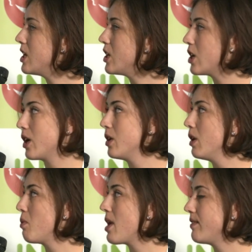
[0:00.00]
here,
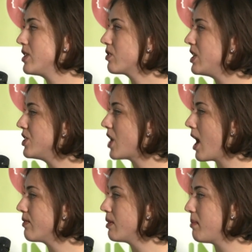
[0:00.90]
we have a
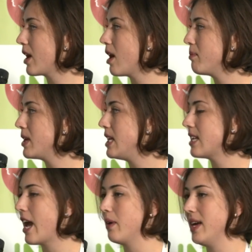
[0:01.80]
screenshot from my company's
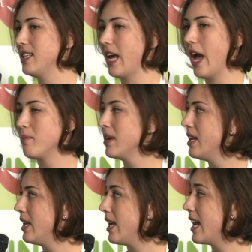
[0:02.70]
iOS app.
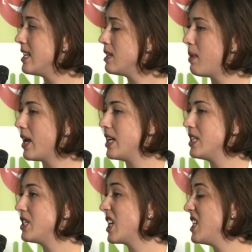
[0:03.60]
It has a
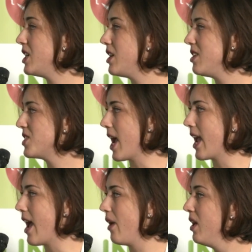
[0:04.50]
button to continue
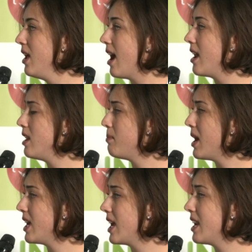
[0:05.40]
checkout, and the
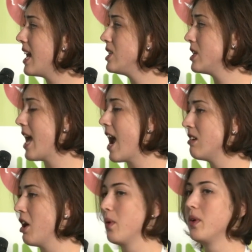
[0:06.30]
button has an
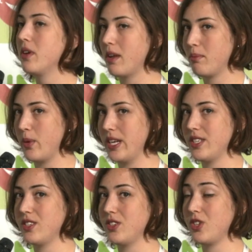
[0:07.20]
arrow that
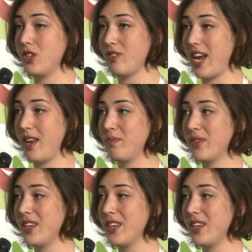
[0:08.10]
points to the right.